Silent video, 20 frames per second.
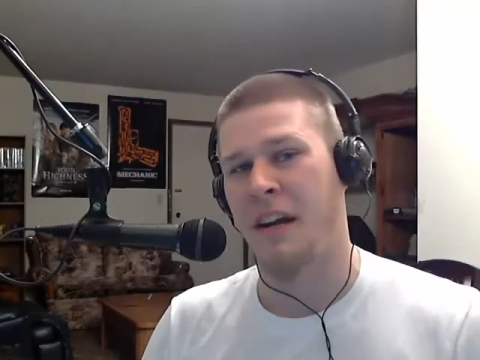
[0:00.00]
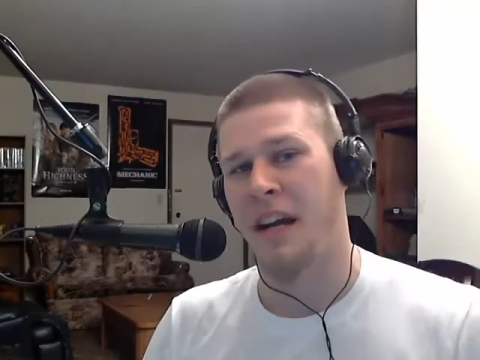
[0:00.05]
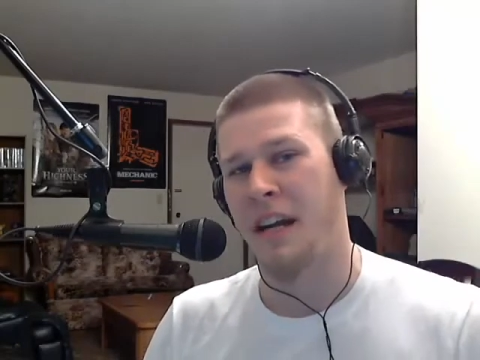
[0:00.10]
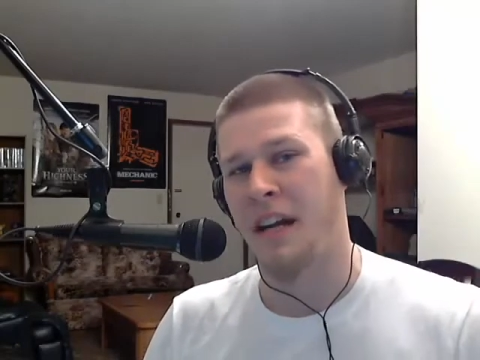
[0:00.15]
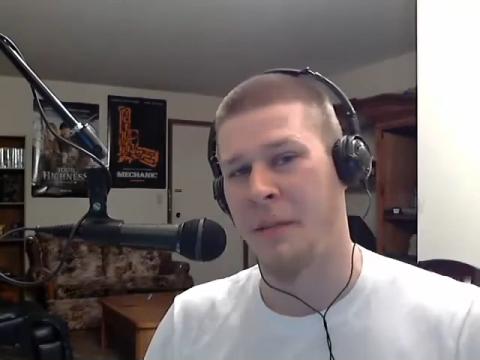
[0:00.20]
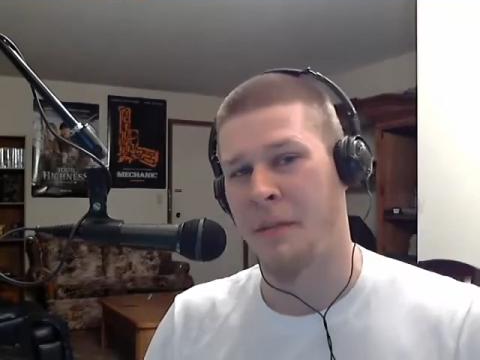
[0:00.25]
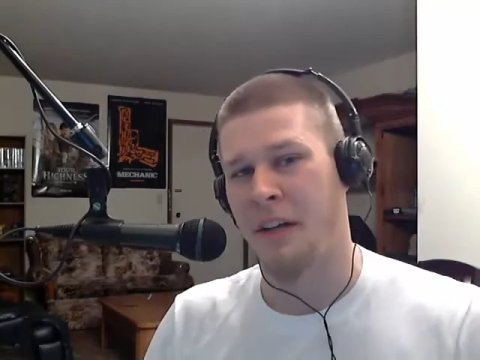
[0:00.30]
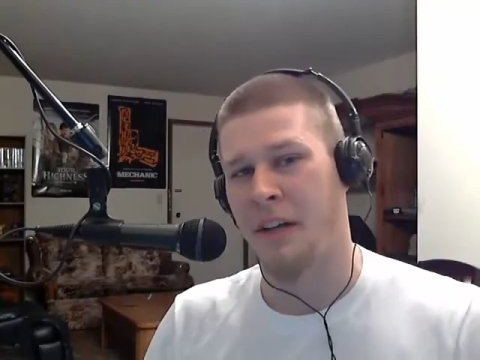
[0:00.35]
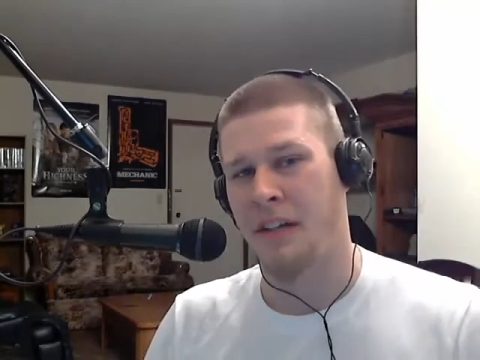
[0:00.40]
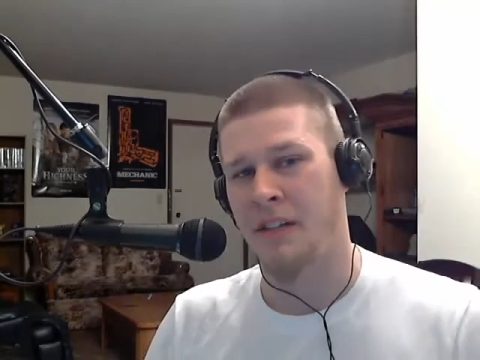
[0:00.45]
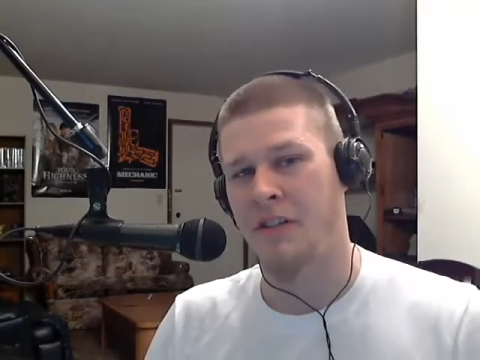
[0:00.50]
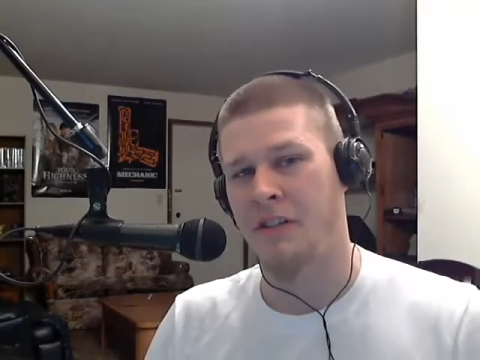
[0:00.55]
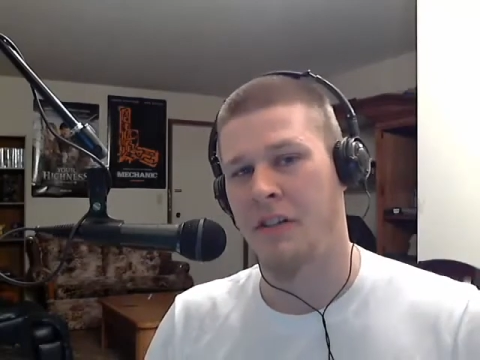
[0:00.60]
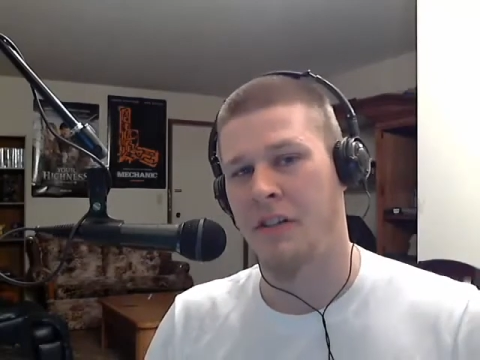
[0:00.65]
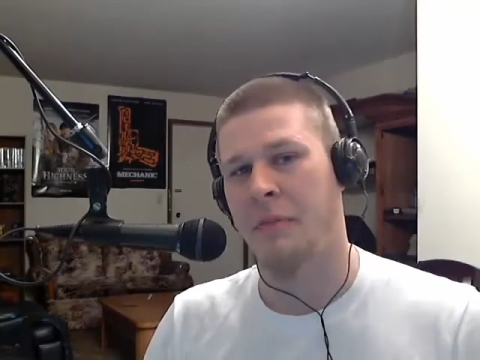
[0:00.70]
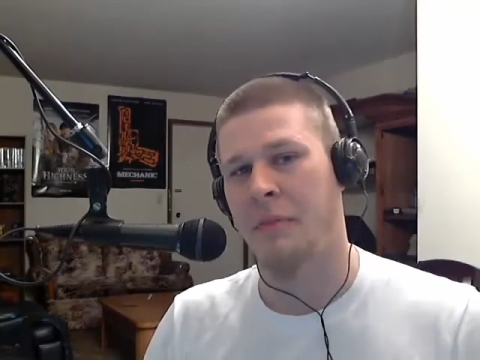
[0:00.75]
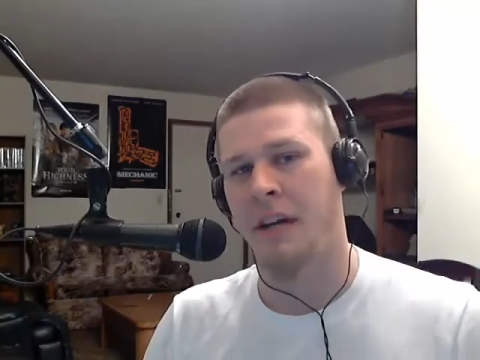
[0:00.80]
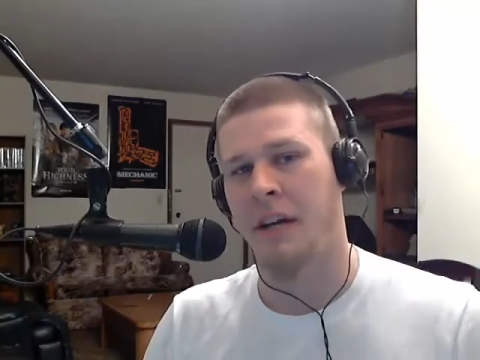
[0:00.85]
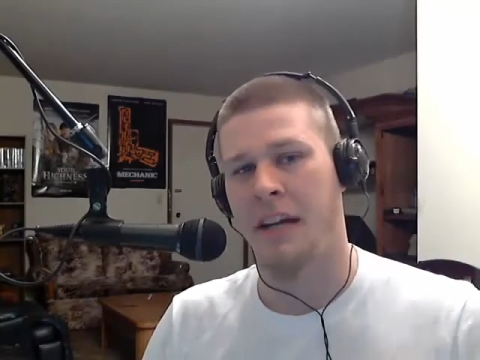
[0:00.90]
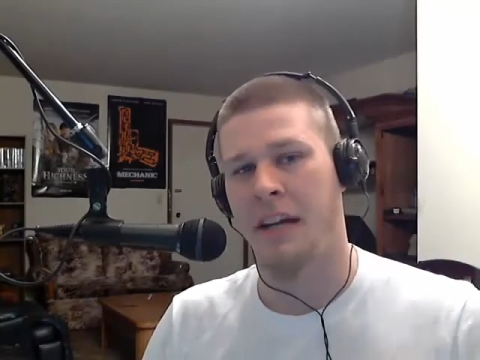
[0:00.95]
80 bucks. You
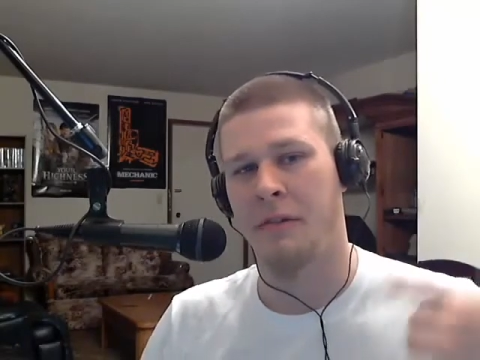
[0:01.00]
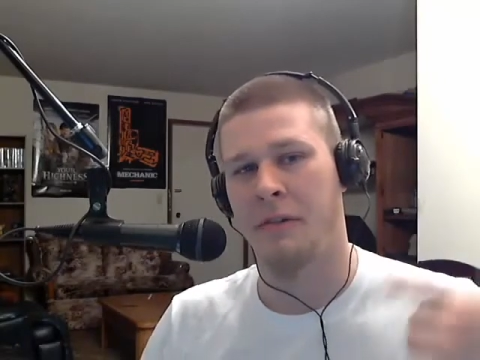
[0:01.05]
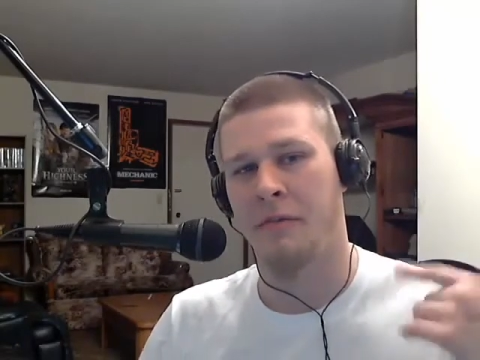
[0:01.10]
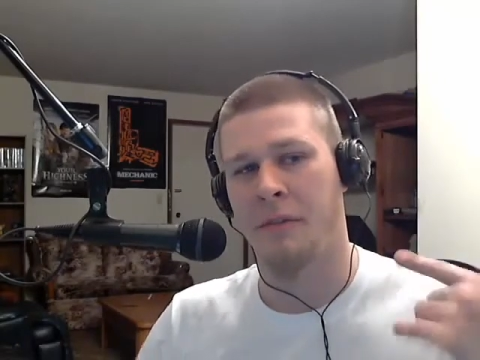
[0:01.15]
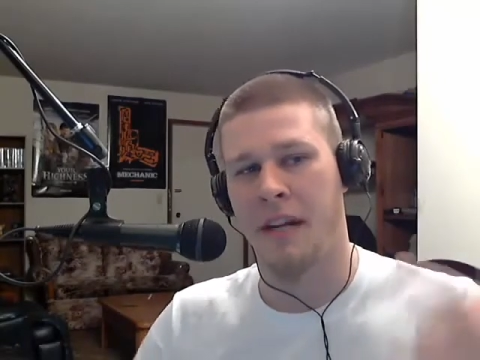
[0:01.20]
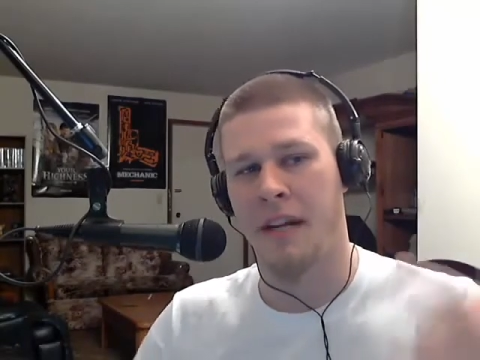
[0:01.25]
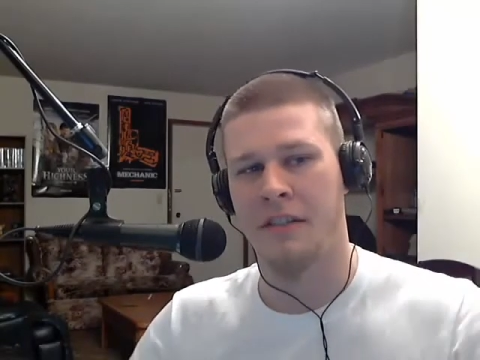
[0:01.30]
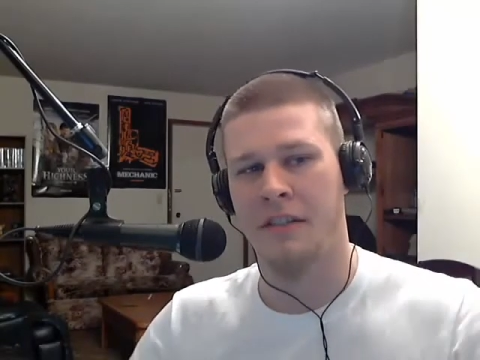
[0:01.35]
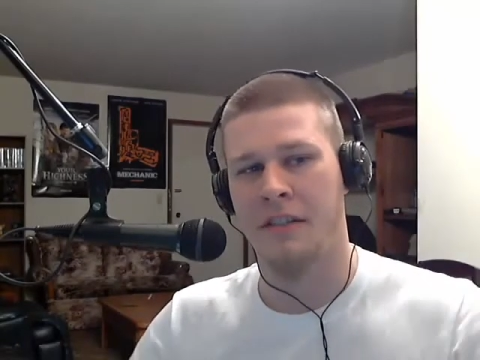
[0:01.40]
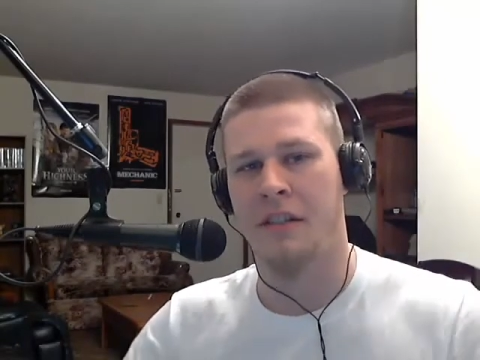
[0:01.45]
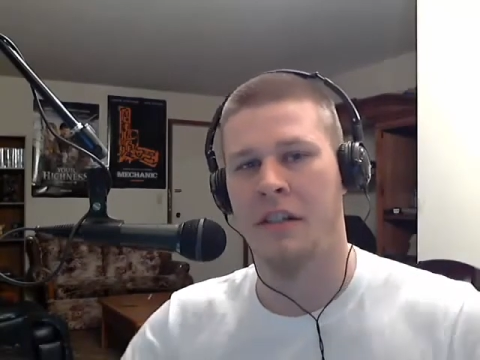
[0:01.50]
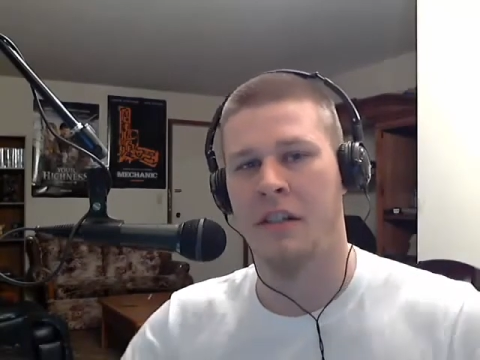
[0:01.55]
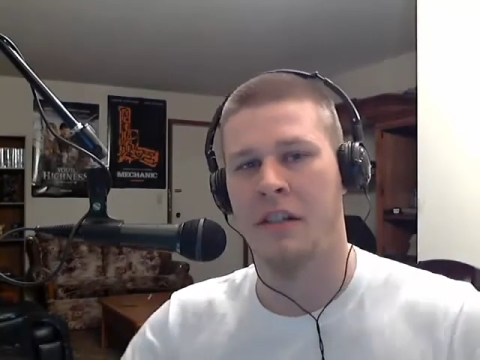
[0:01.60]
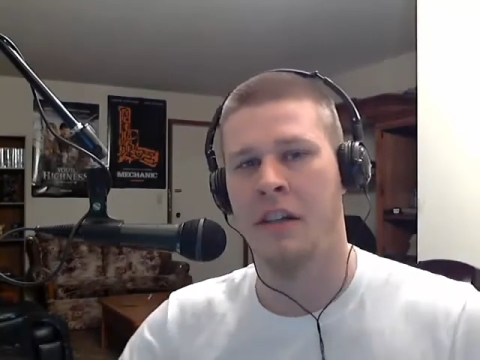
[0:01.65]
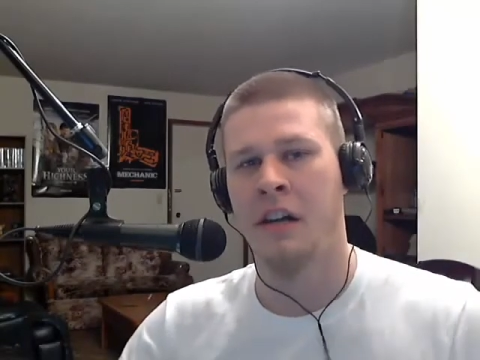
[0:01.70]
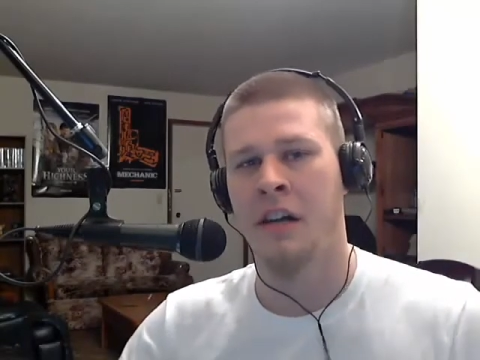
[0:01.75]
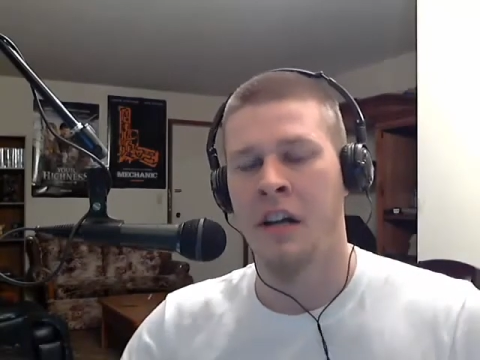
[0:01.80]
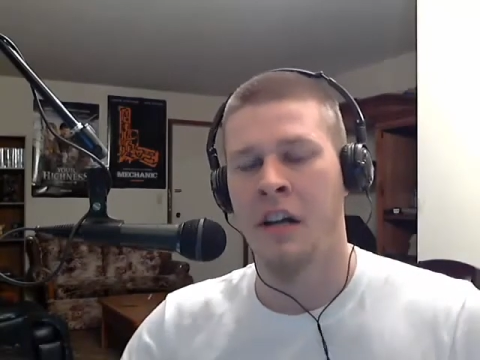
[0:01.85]
can buy it through Razer.